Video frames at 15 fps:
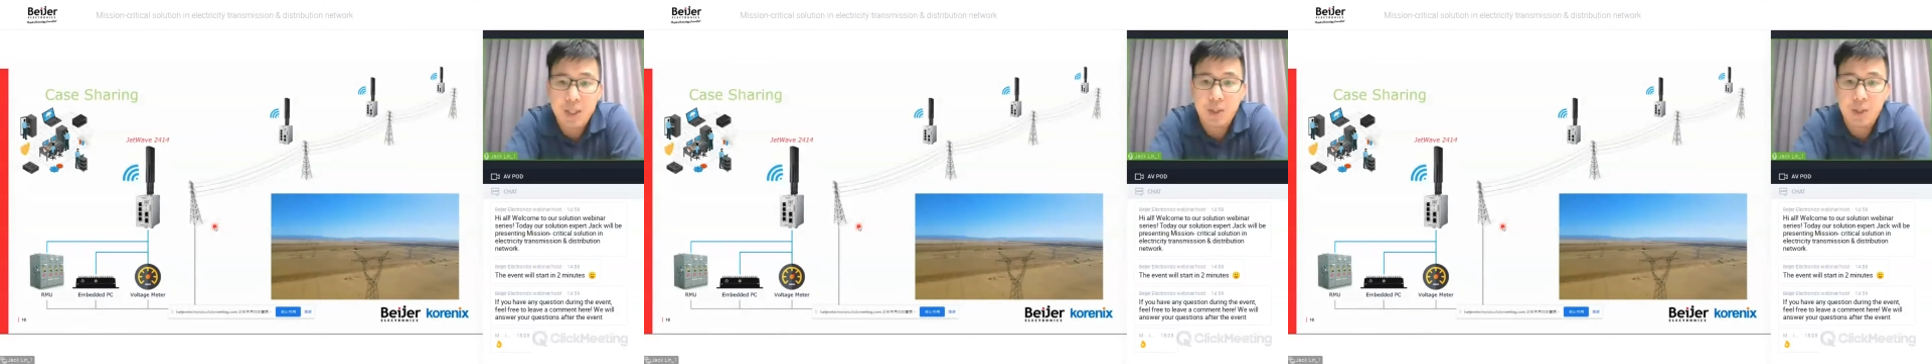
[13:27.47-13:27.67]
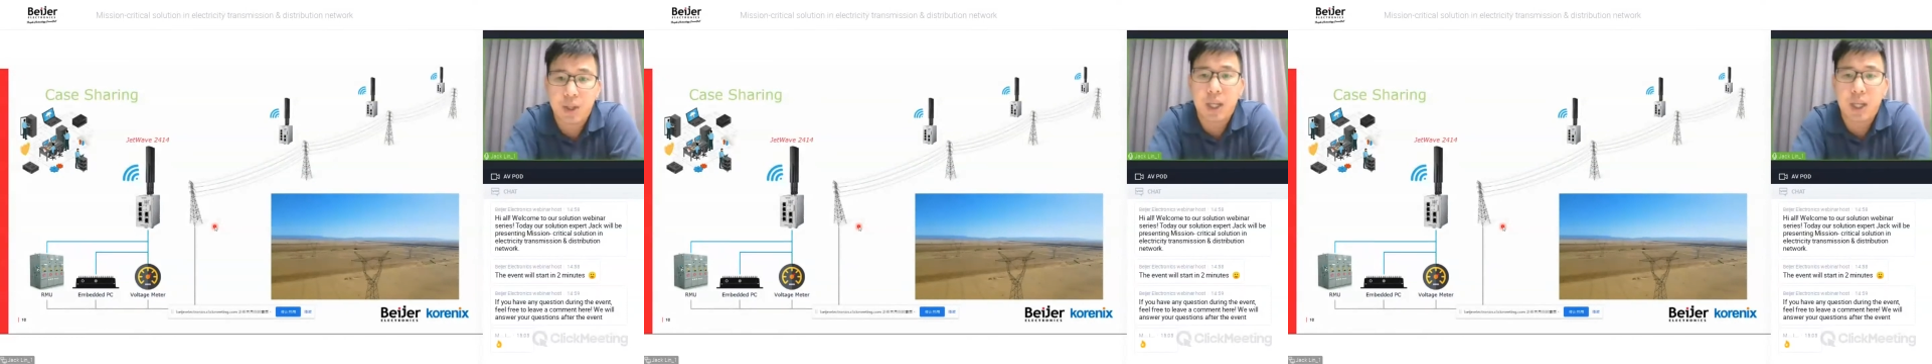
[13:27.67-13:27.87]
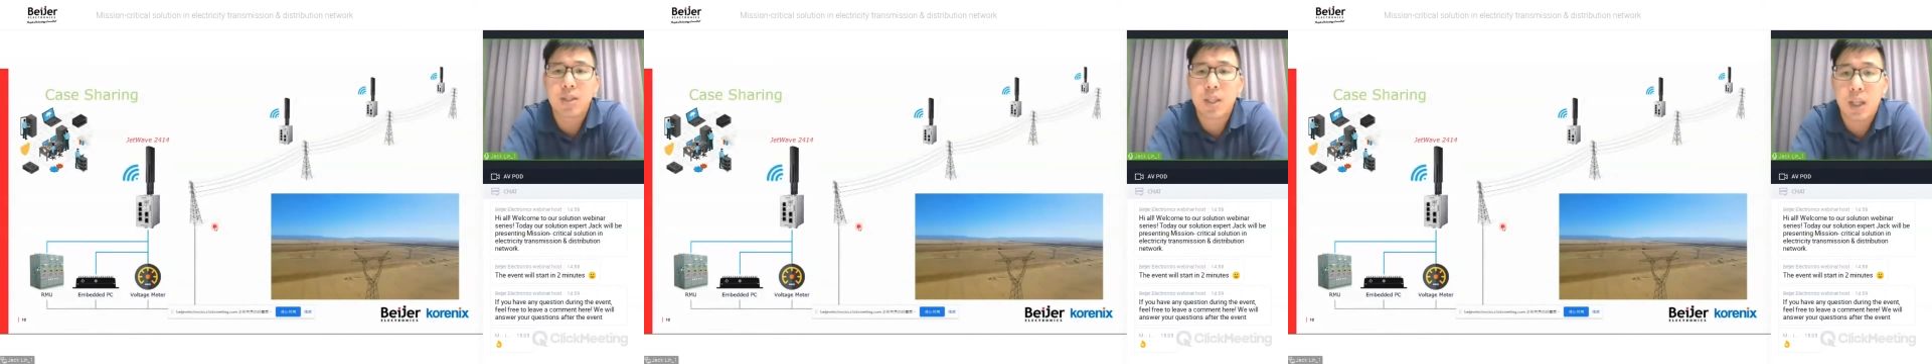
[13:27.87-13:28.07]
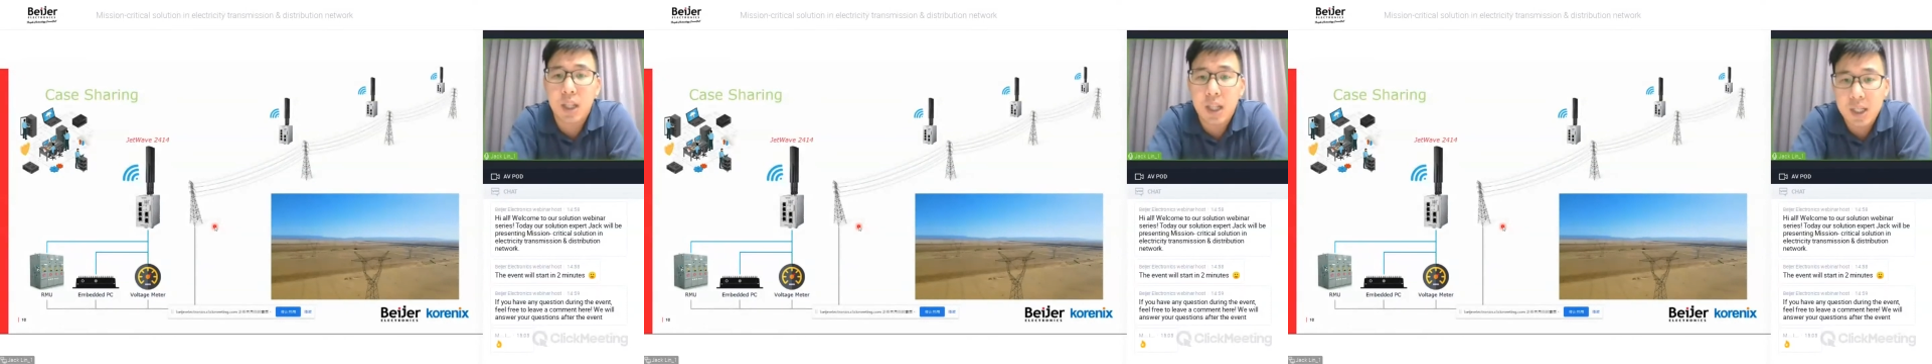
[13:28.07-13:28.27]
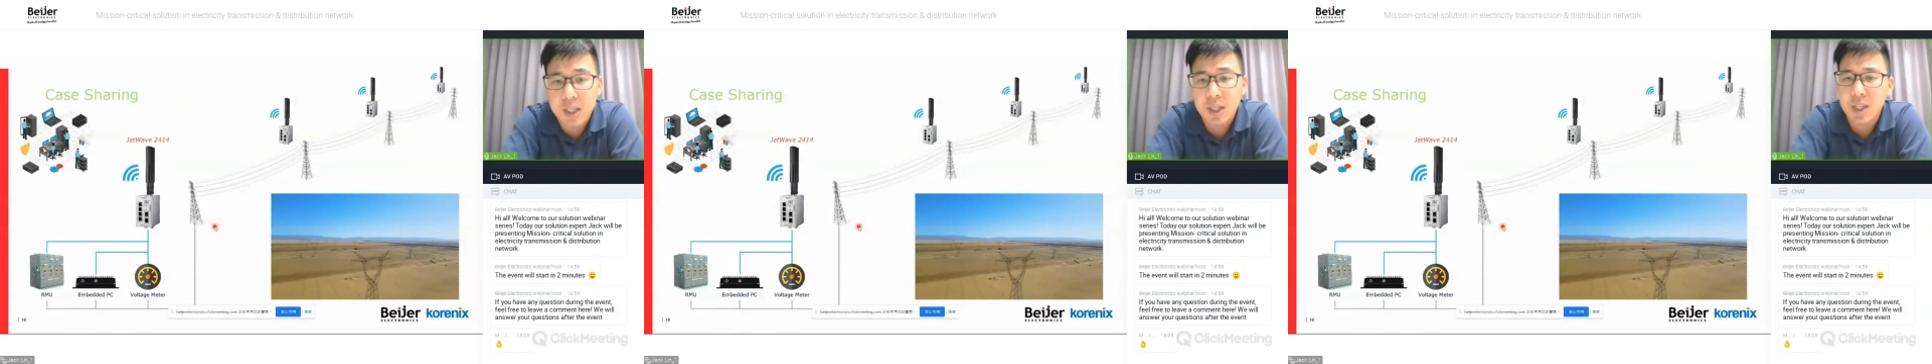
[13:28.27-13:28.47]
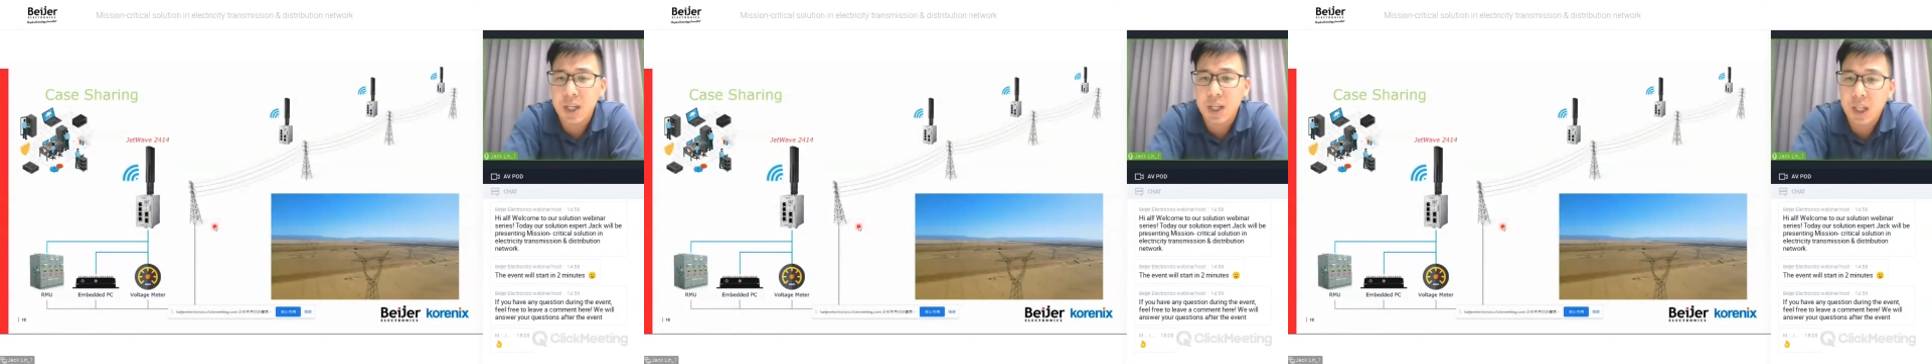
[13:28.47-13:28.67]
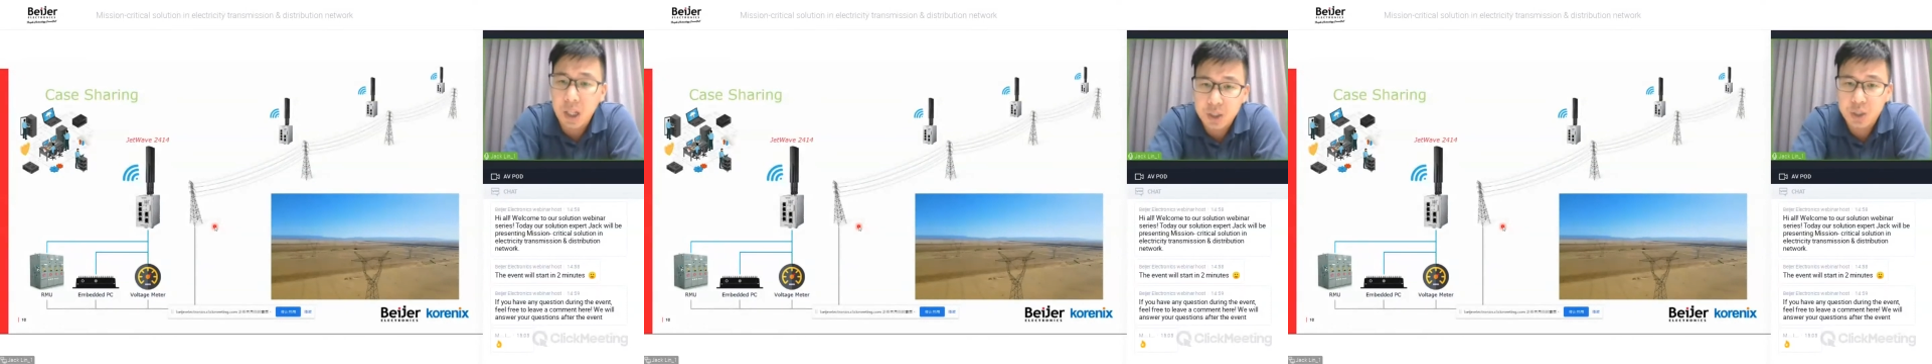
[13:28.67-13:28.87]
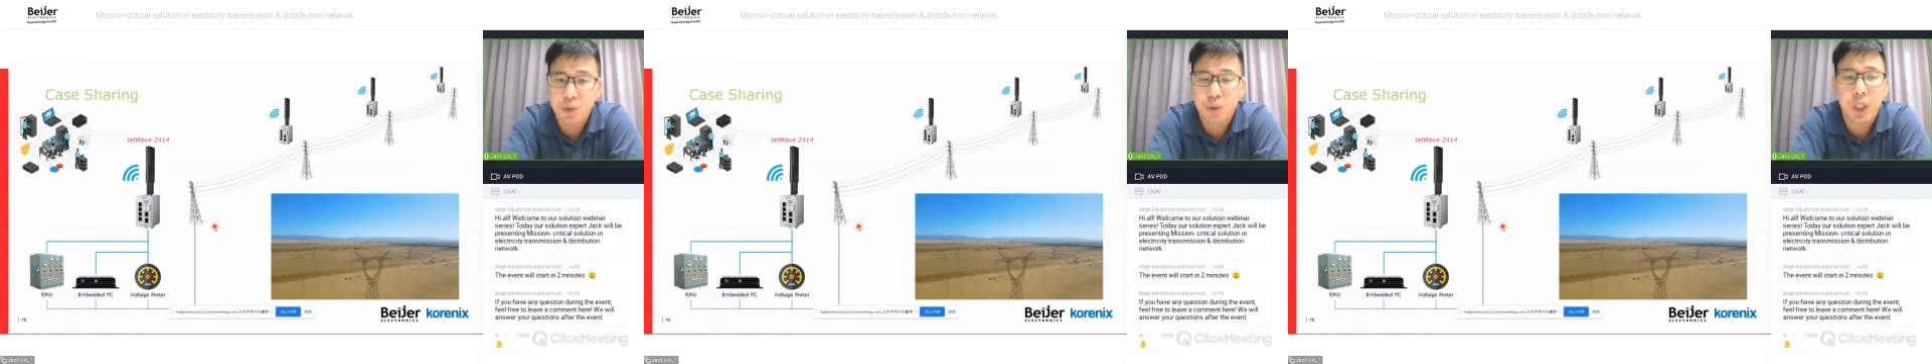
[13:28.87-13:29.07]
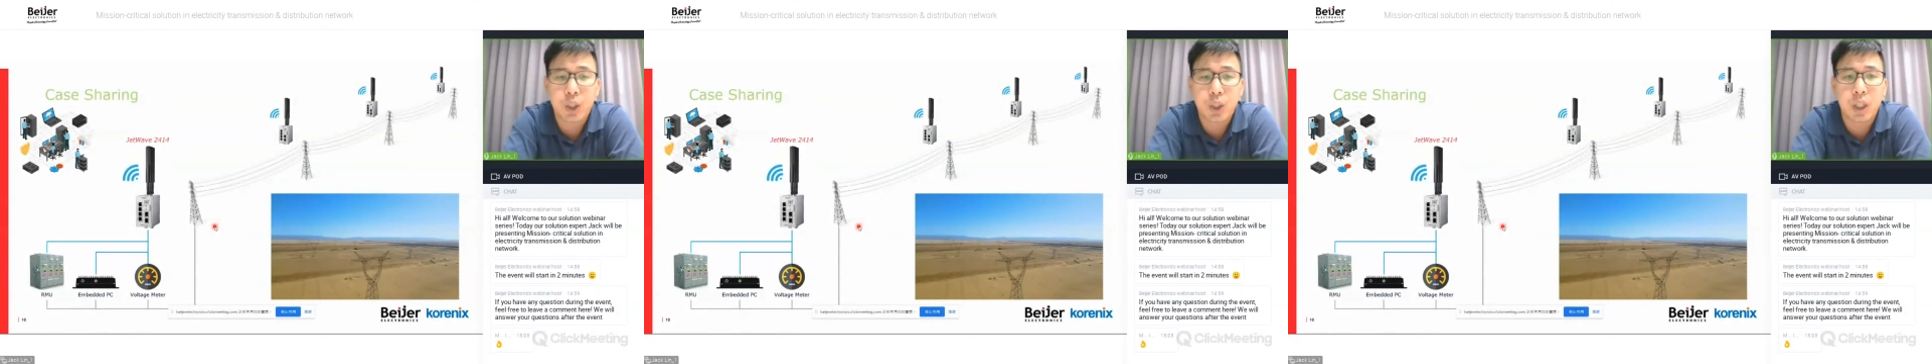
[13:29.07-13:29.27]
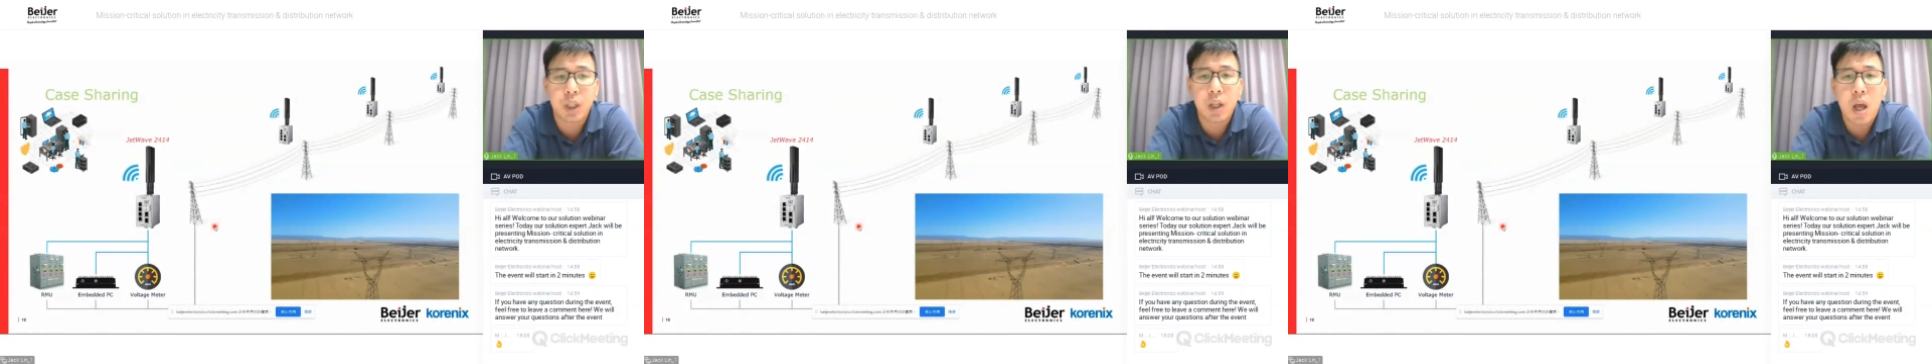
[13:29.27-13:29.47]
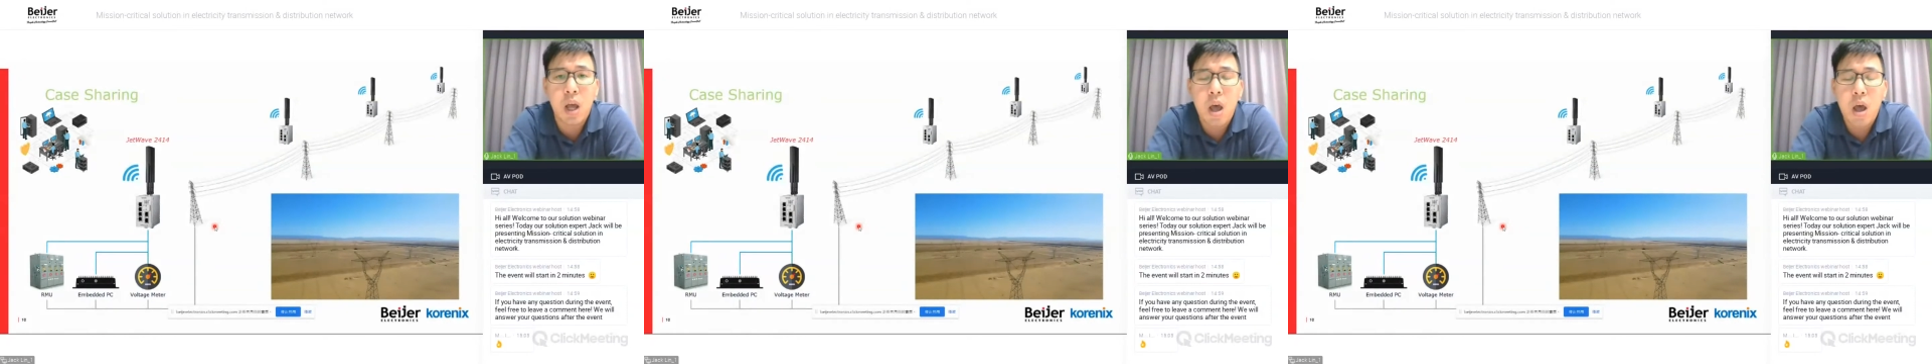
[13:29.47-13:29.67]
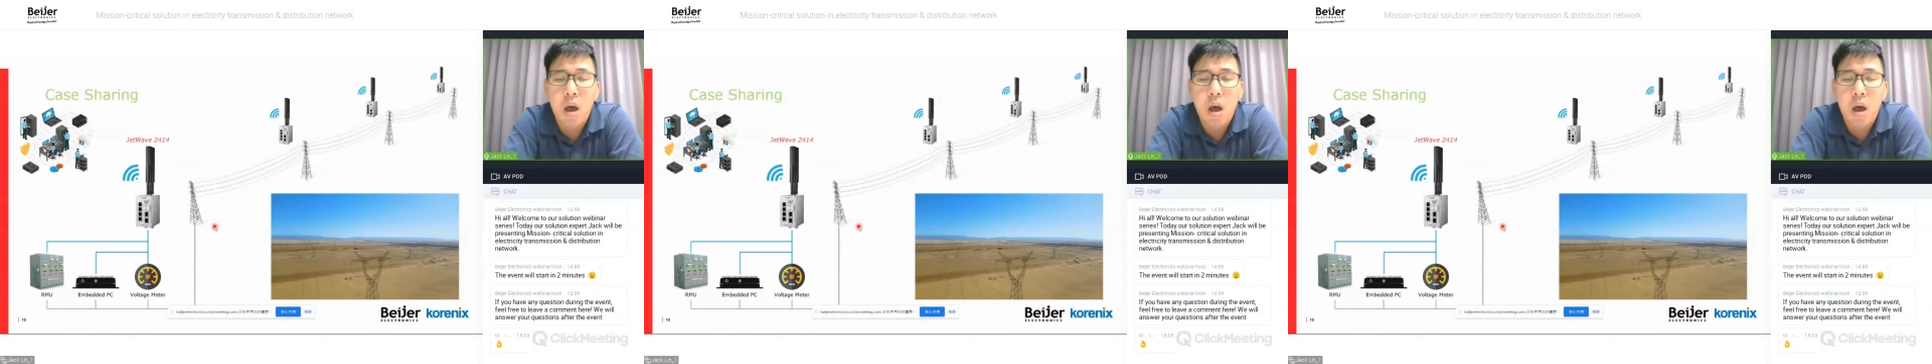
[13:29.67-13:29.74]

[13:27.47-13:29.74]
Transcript: As you can see, this is an illustration